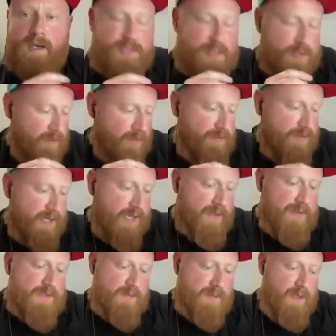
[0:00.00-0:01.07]
I saw a
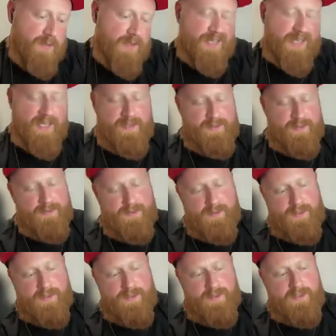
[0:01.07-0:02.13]
video as well. Again,
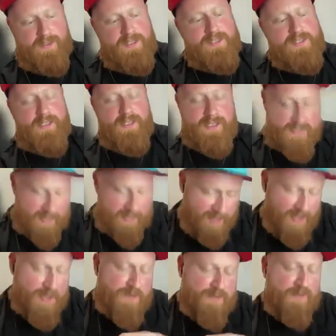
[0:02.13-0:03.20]
it's
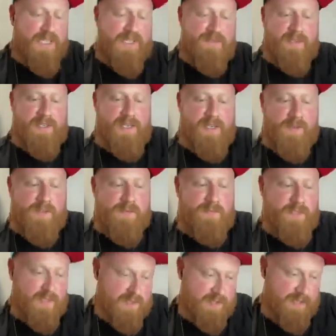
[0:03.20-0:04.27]
hard with these videos
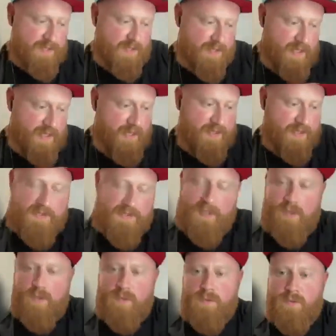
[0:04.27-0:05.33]
because it's getting
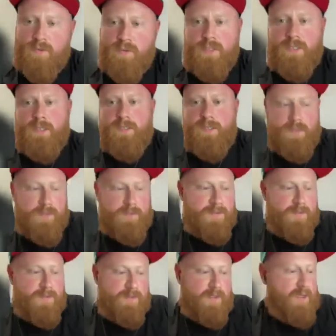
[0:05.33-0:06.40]
so.
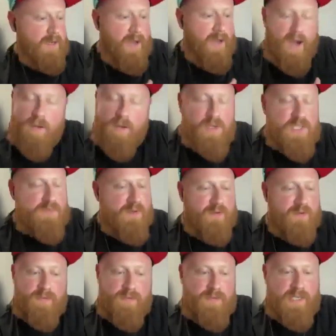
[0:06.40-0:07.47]
I watch
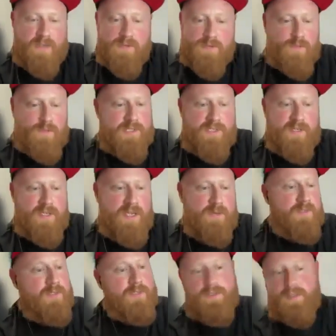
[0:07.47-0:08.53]
Bigfoot videos all the
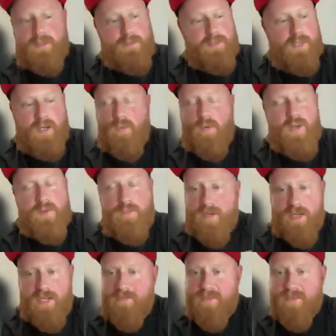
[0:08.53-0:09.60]
time, and I want to
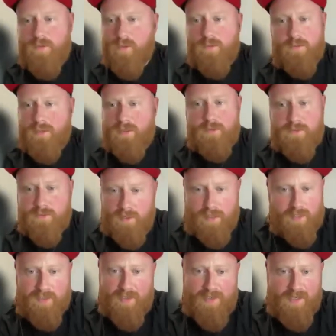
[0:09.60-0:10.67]
believe they're all real. I
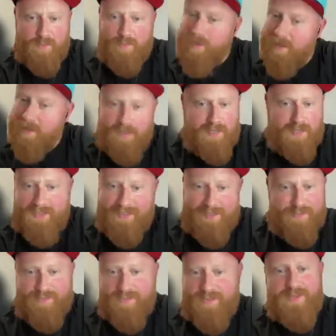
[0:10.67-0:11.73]
can't help it. Like
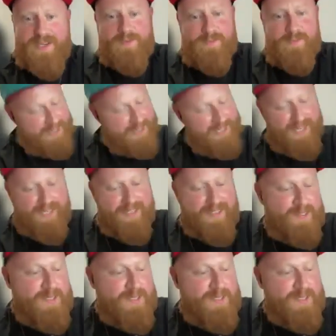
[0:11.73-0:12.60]
for me, I'm like, yeah.